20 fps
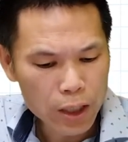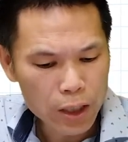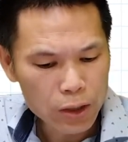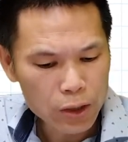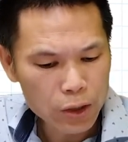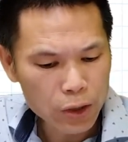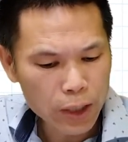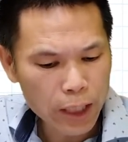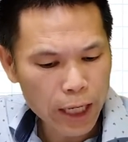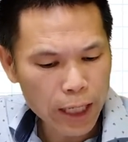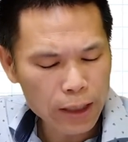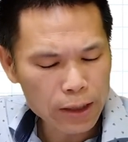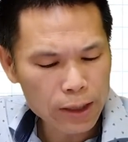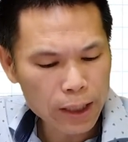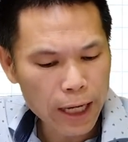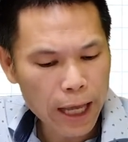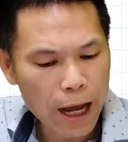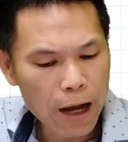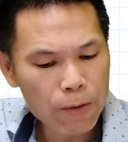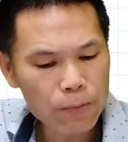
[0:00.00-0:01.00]
So
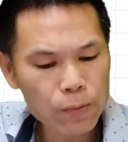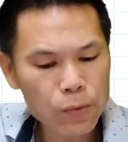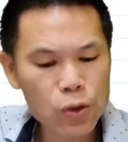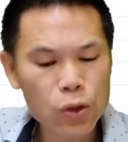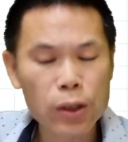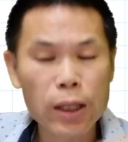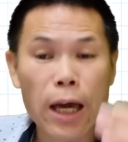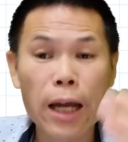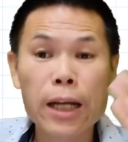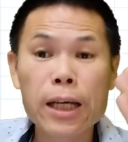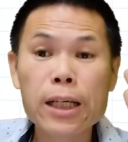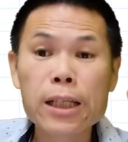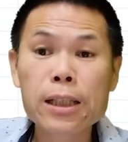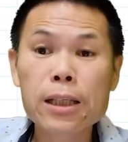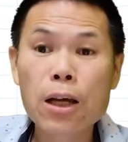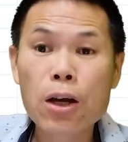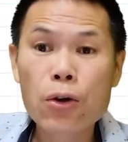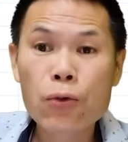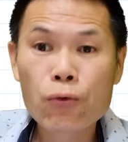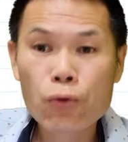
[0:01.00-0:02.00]
cancel out. So that
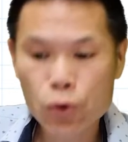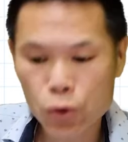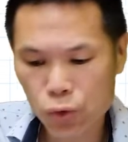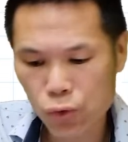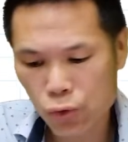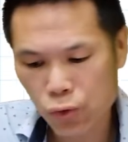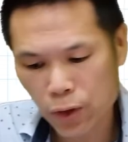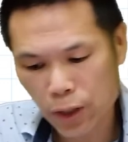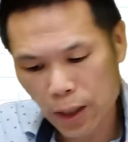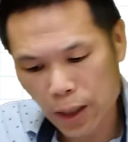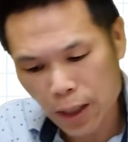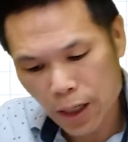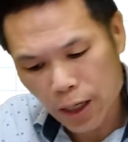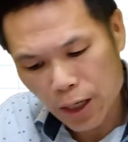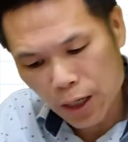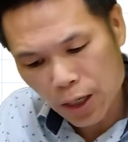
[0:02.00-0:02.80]
is root 3.